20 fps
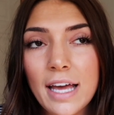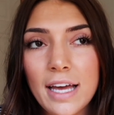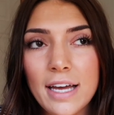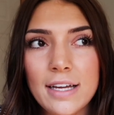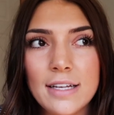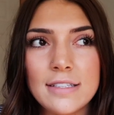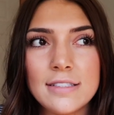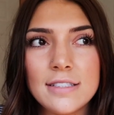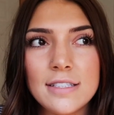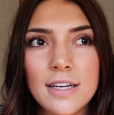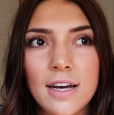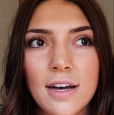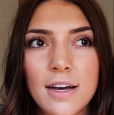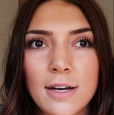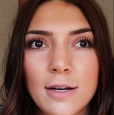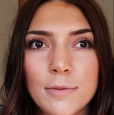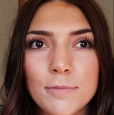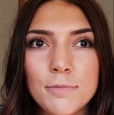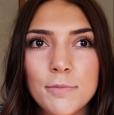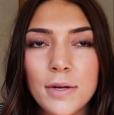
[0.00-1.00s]

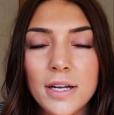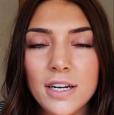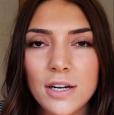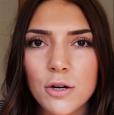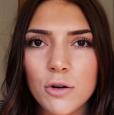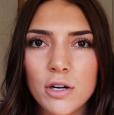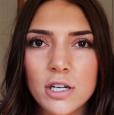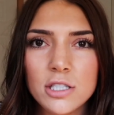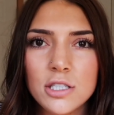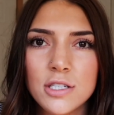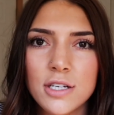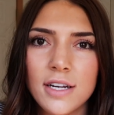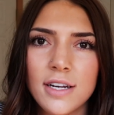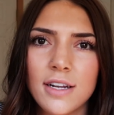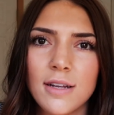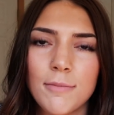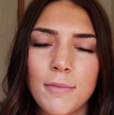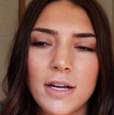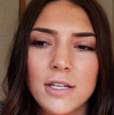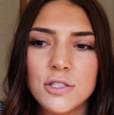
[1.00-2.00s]
and being a
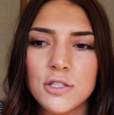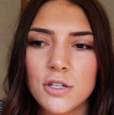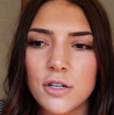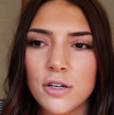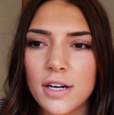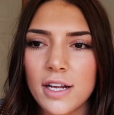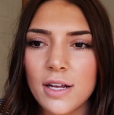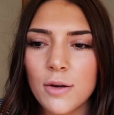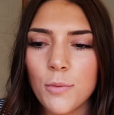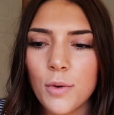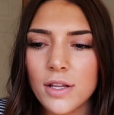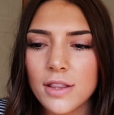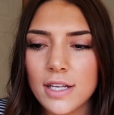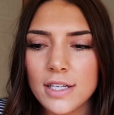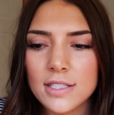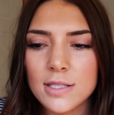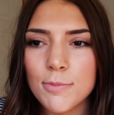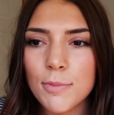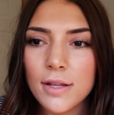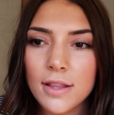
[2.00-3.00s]
Christian and my journey and what
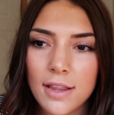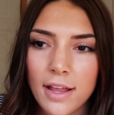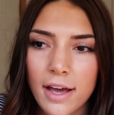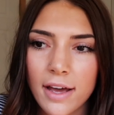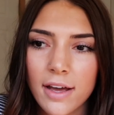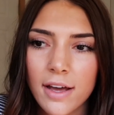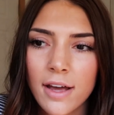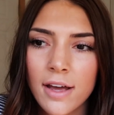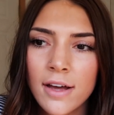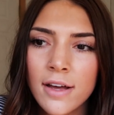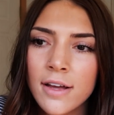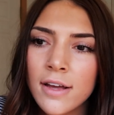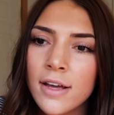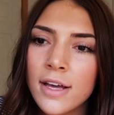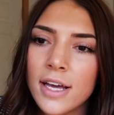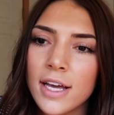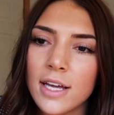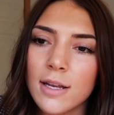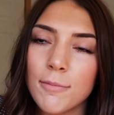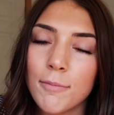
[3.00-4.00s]
that's been like
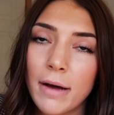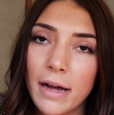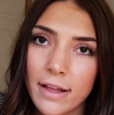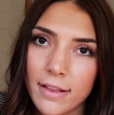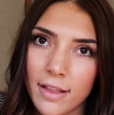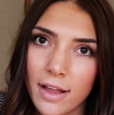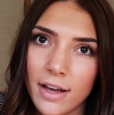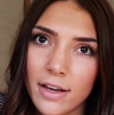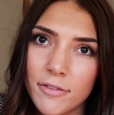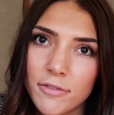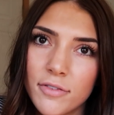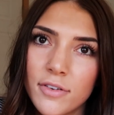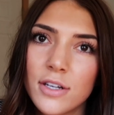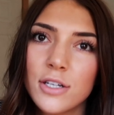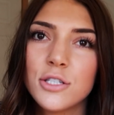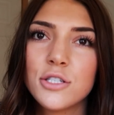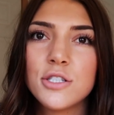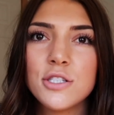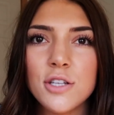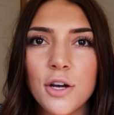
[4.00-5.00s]
in my life.
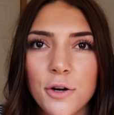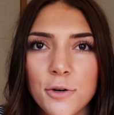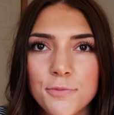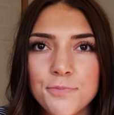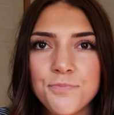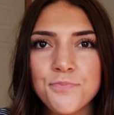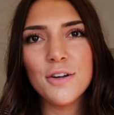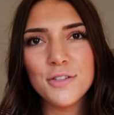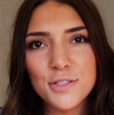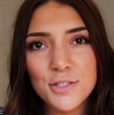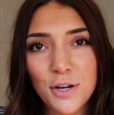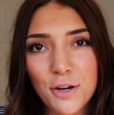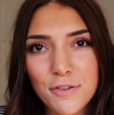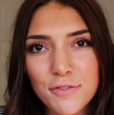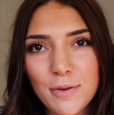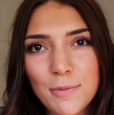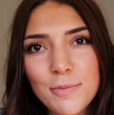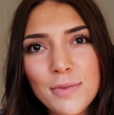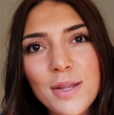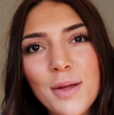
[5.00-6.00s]
So I'll
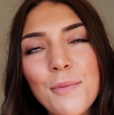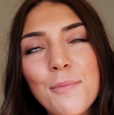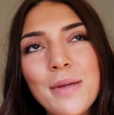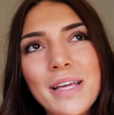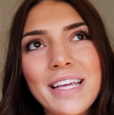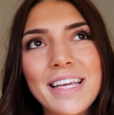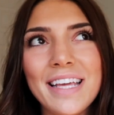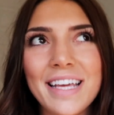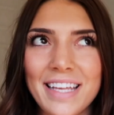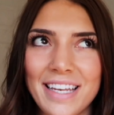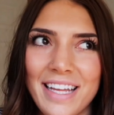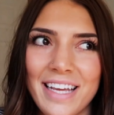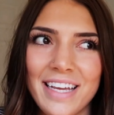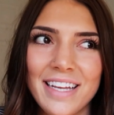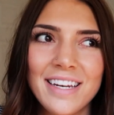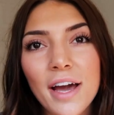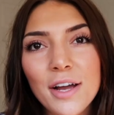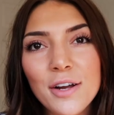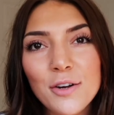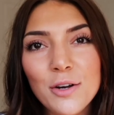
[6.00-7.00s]
start from the
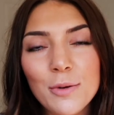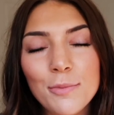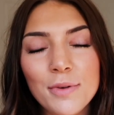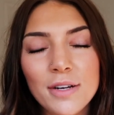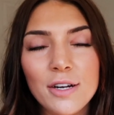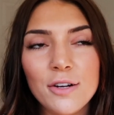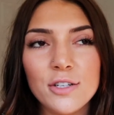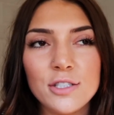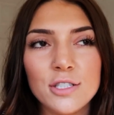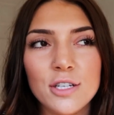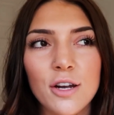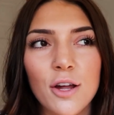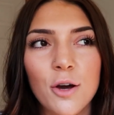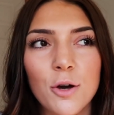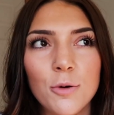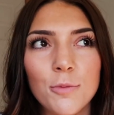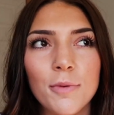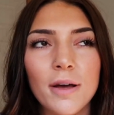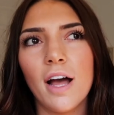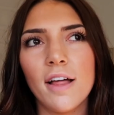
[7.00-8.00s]
beginning. I grew up in a Christian
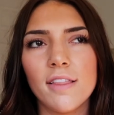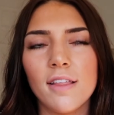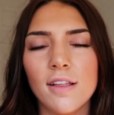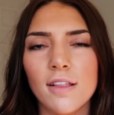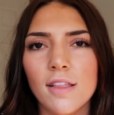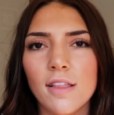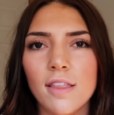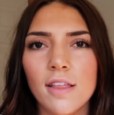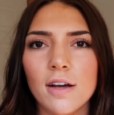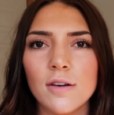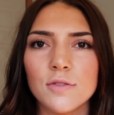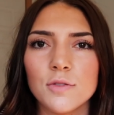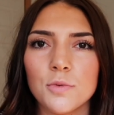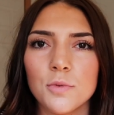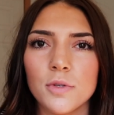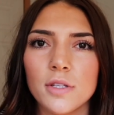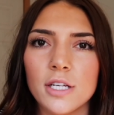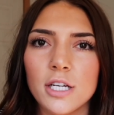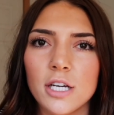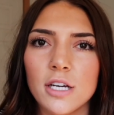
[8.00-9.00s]
home. I think that that was
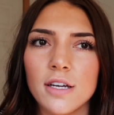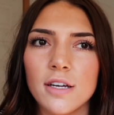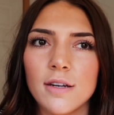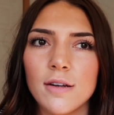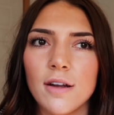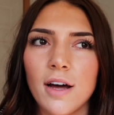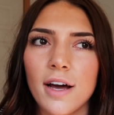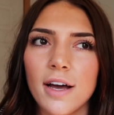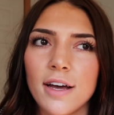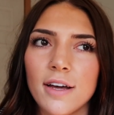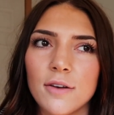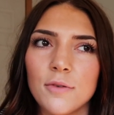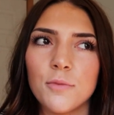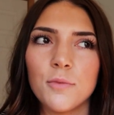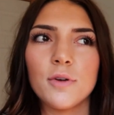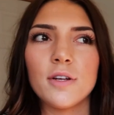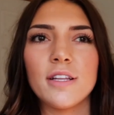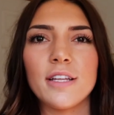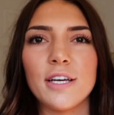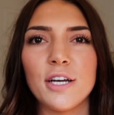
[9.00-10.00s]
really good. I had
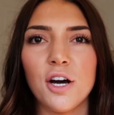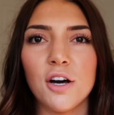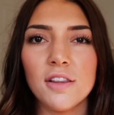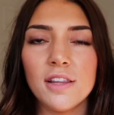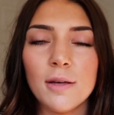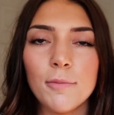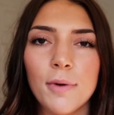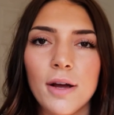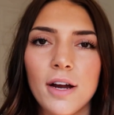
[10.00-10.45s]
really godly